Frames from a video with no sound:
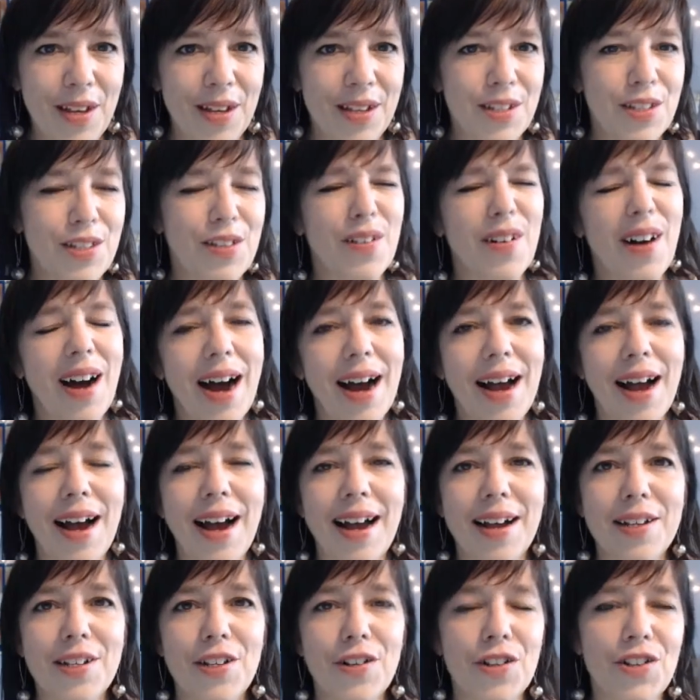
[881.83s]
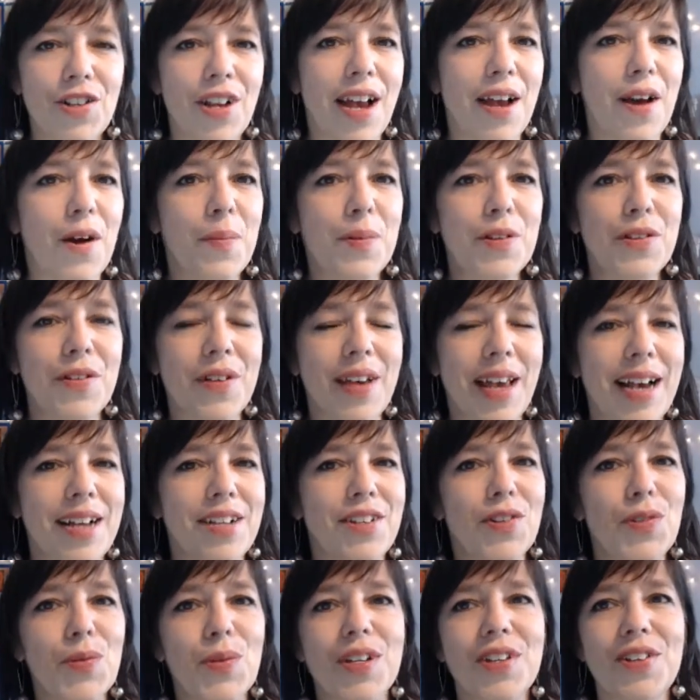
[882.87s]
So, uh, Trisha, I hope it's okay. I
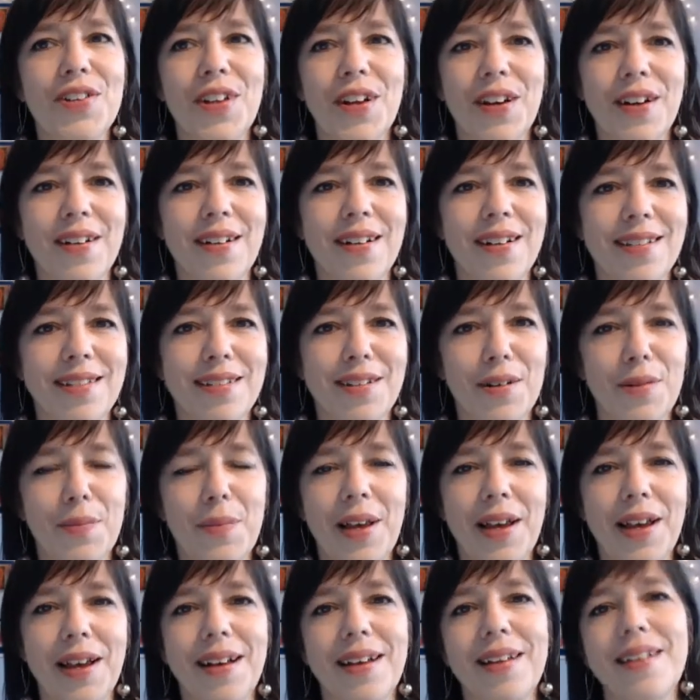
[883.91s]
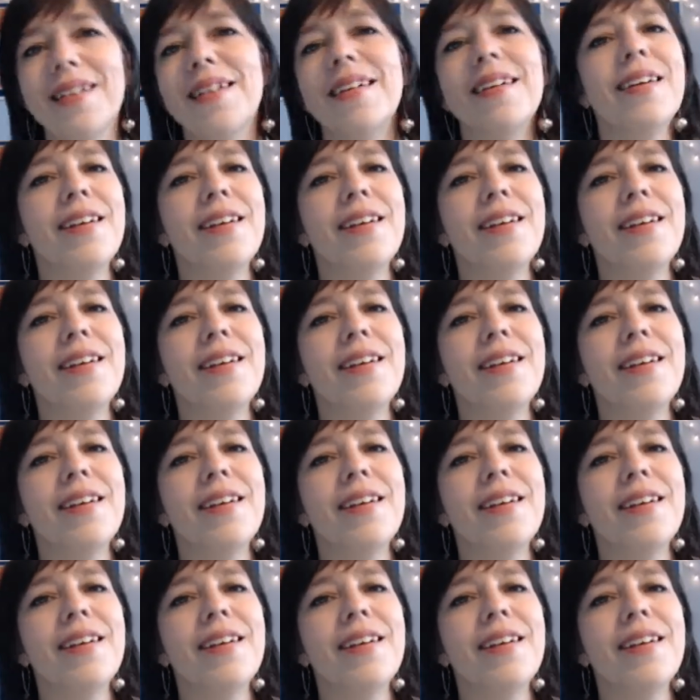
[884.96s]
just want to share a little bit